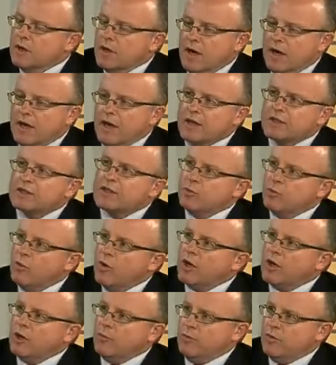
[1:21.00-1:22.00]
and actually
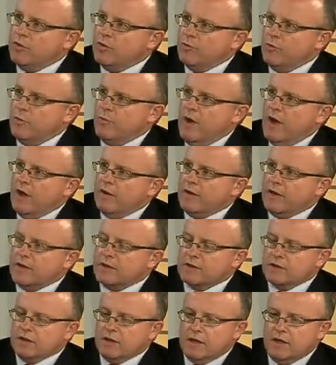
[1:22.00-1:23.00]
working with them about
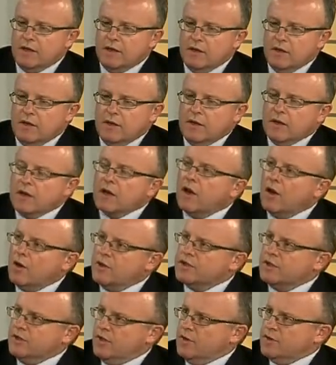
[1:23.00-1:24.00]
actually
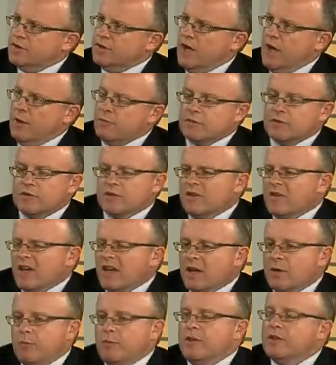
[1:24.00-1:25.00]
closing those gaps. Mm.
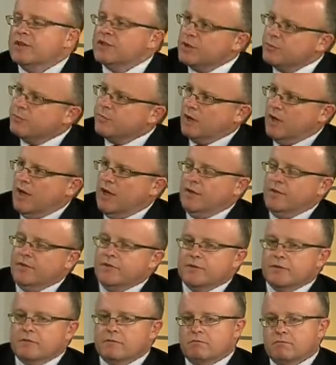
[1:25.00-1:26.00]
They can be as simple
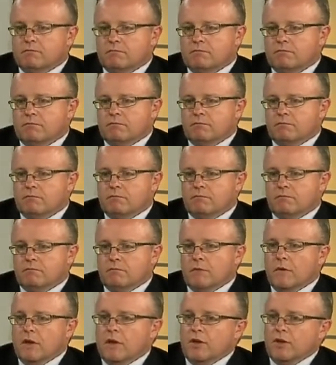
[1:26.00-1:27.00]
as,
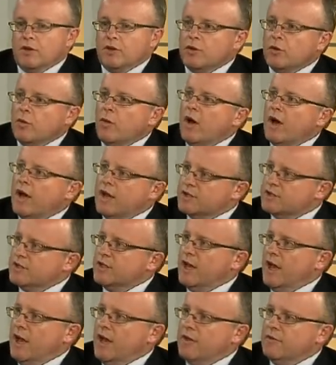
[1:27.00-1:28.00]
do I
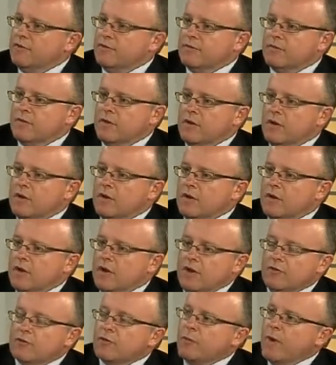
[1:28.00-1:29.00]
actually have
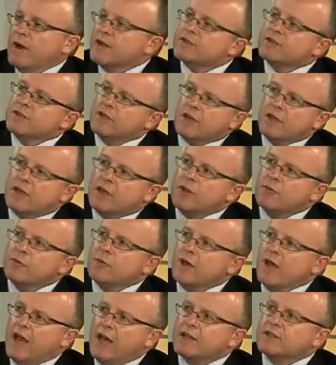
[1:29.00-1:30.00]
information that can give
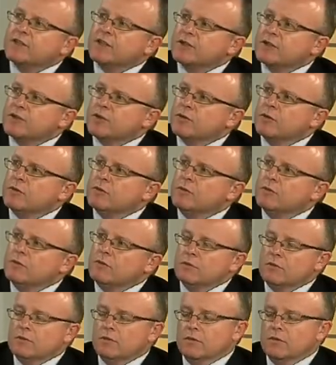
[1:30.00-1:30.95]
me access to